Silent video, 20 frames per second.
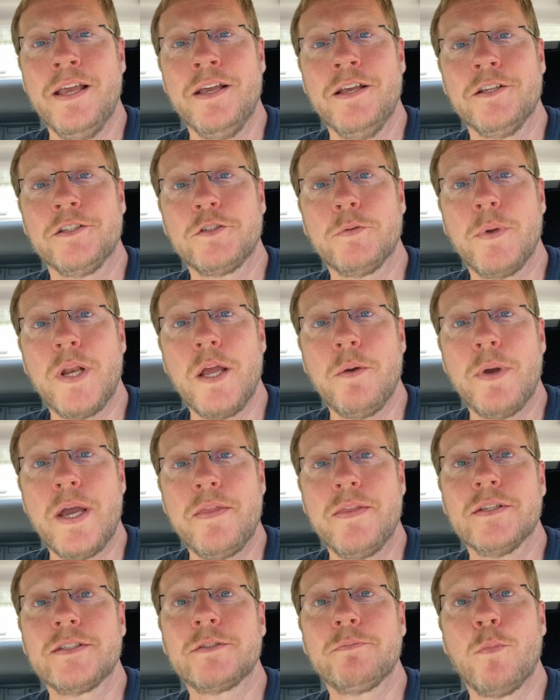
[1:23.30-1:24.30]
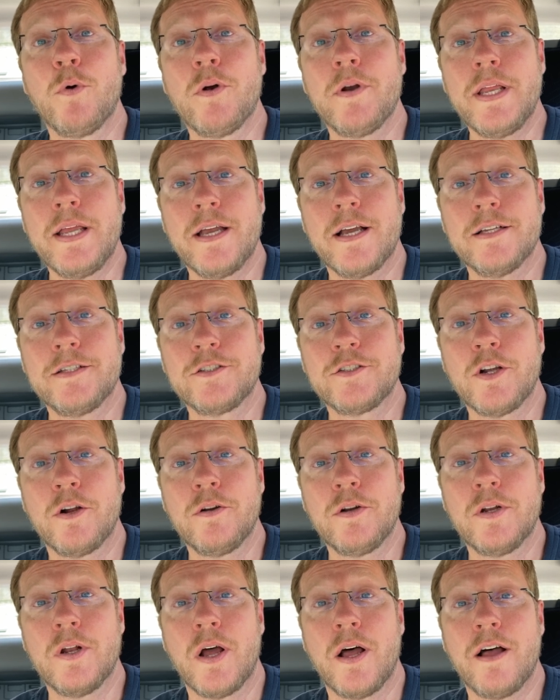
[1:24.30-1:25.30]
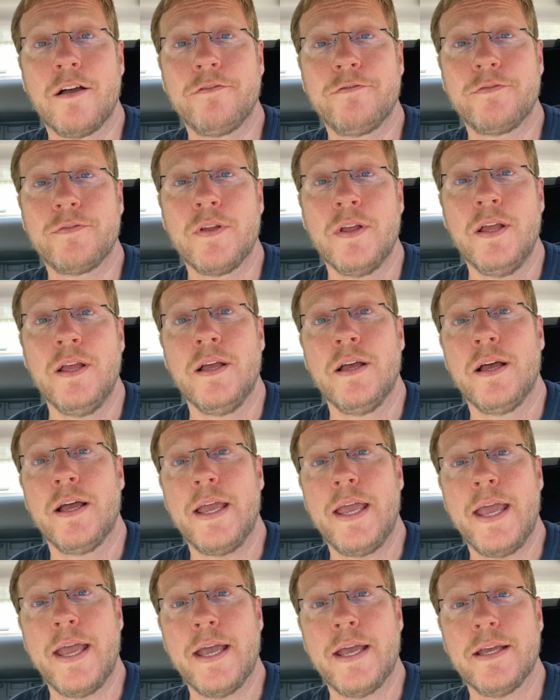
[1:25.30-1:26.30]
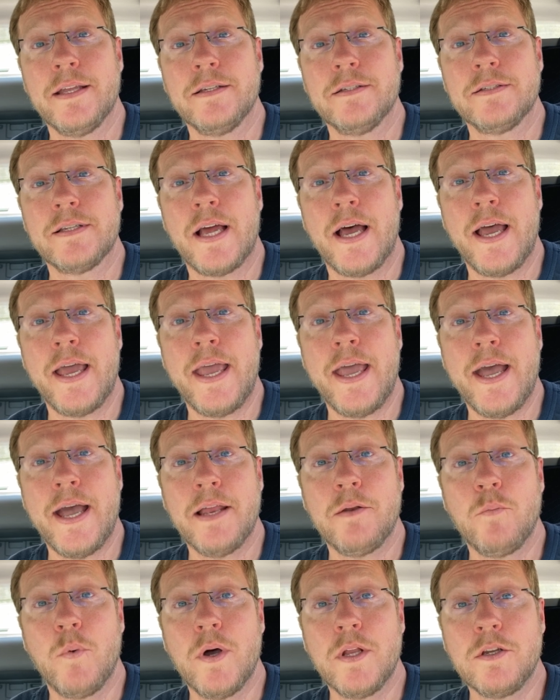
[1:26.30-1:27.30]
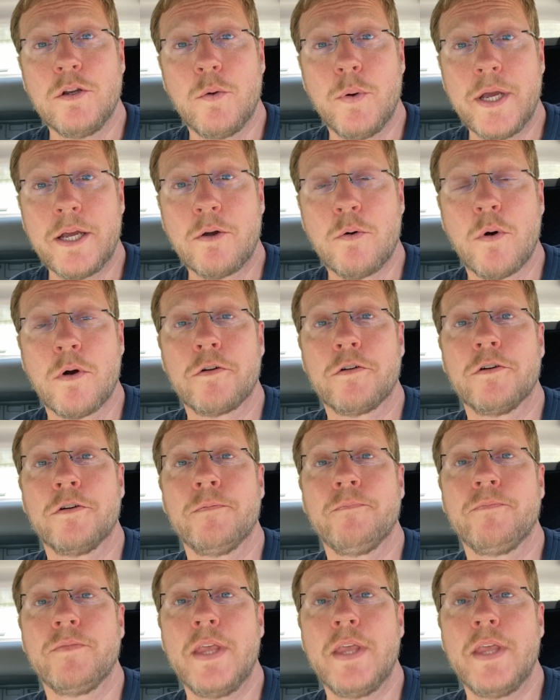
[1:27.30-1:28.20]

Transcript: So anyway, this morning I started off and I had one quick order.